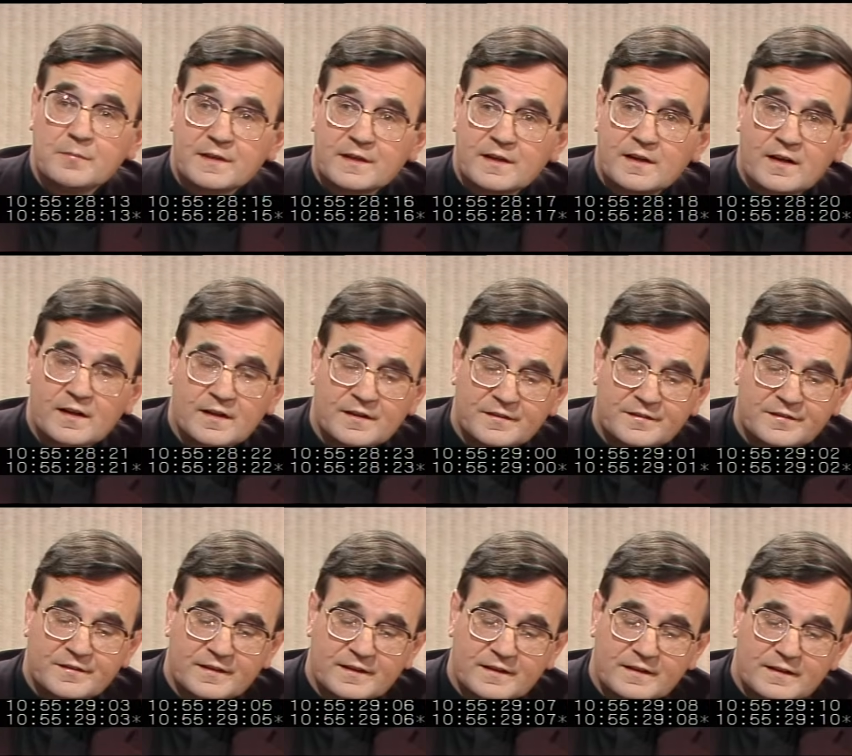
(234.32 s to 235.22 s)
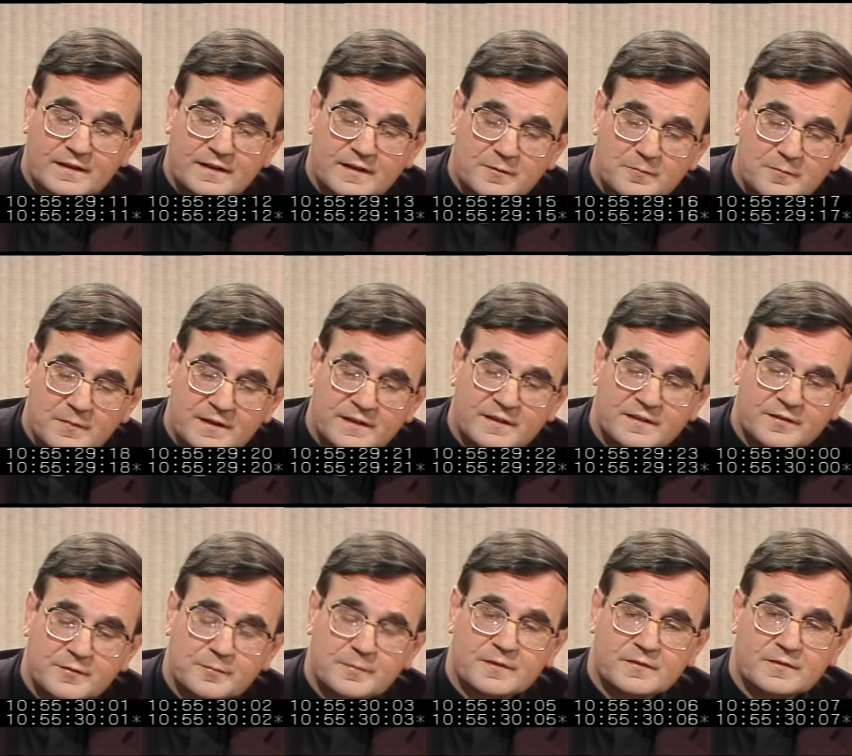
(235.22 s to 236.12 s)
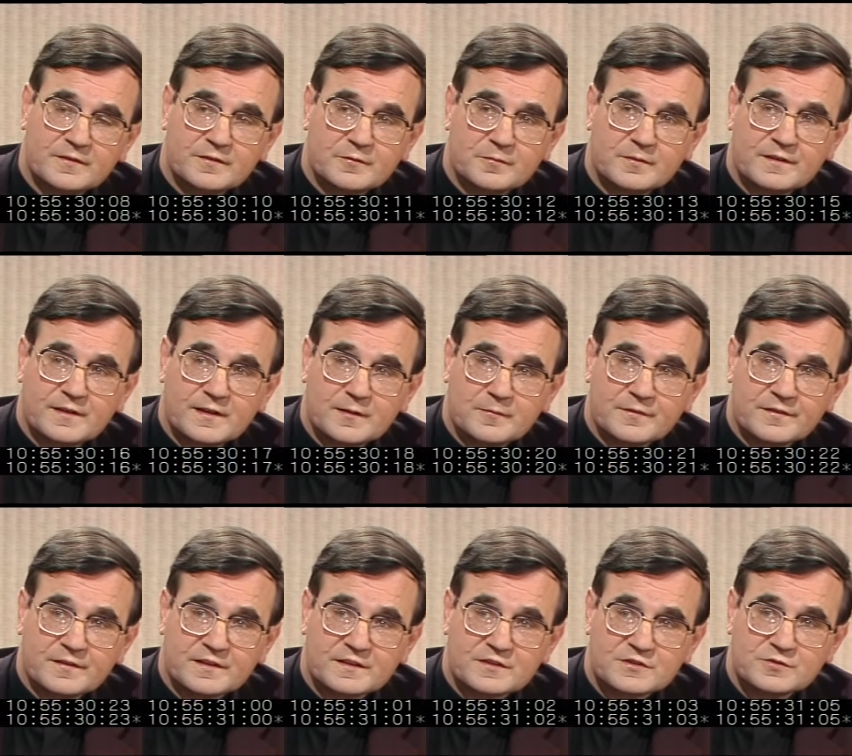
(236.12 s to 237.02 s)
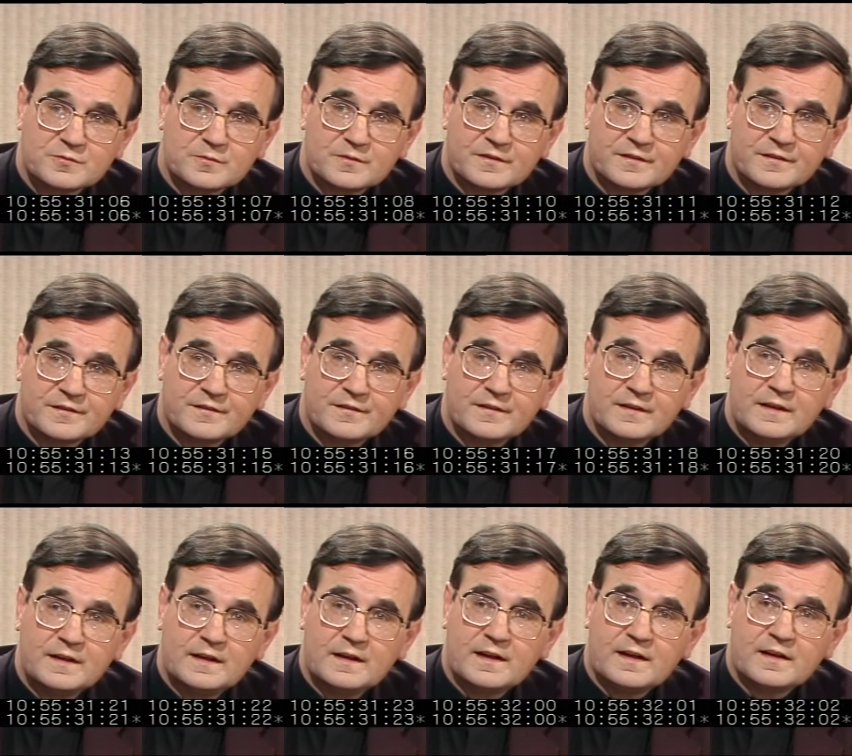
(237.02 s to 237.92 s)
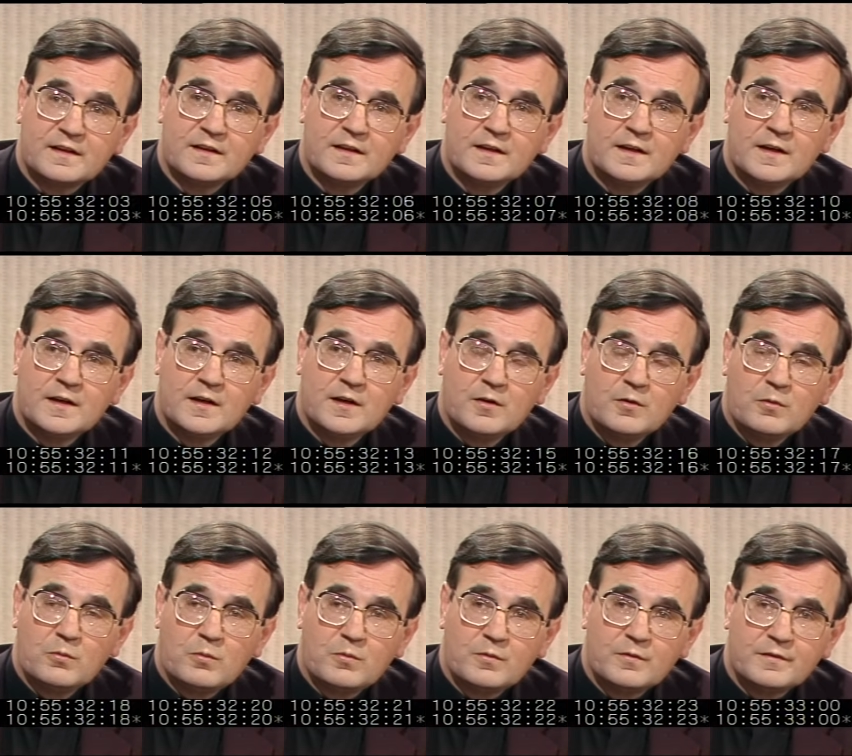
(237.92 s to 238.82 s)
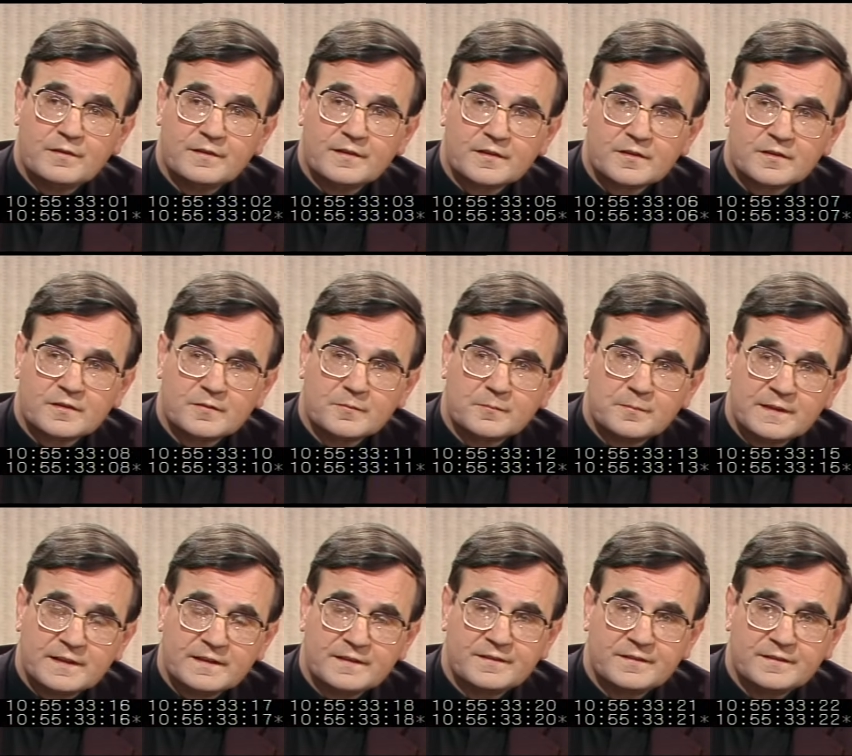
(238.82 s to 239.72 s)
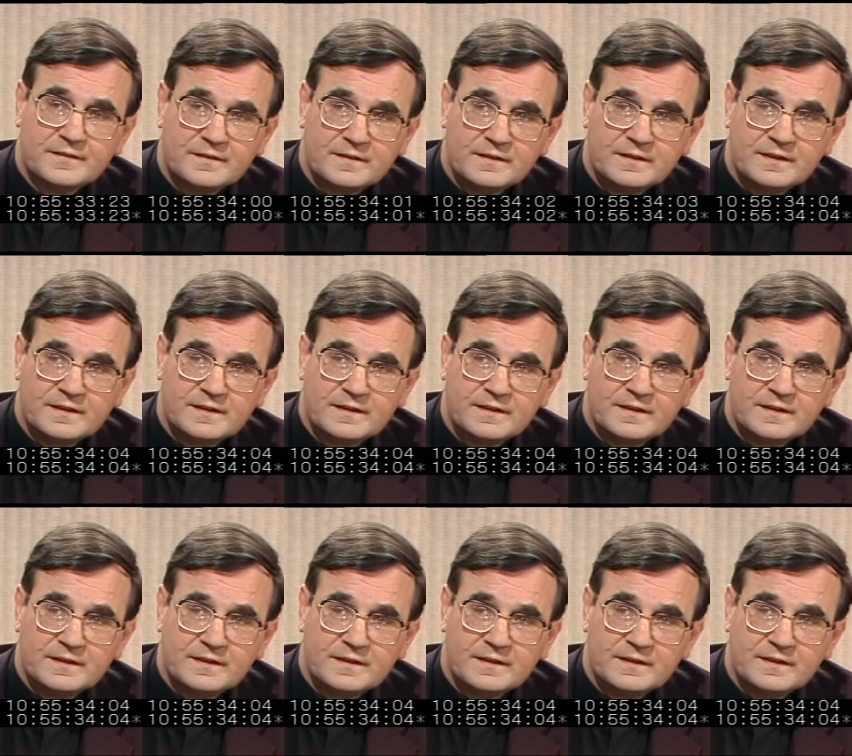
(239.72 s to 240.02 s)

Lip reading: because in my experience with homosexuals, their biggest